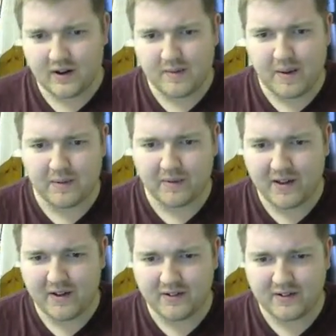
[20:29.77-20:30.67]
Remember,
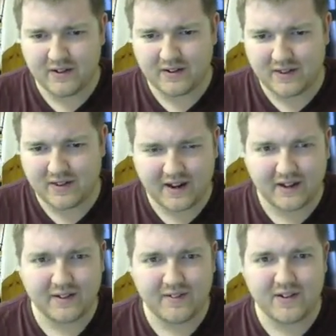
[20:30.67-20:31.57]
we use the
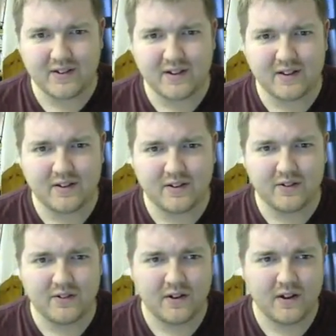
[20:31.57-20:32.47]
synthetic division
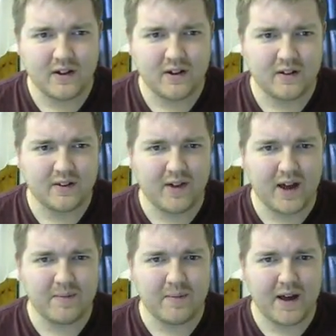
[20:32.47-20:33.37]
to
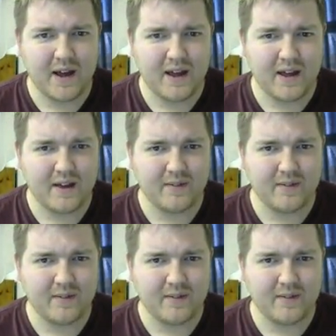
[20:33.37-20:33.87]
divide by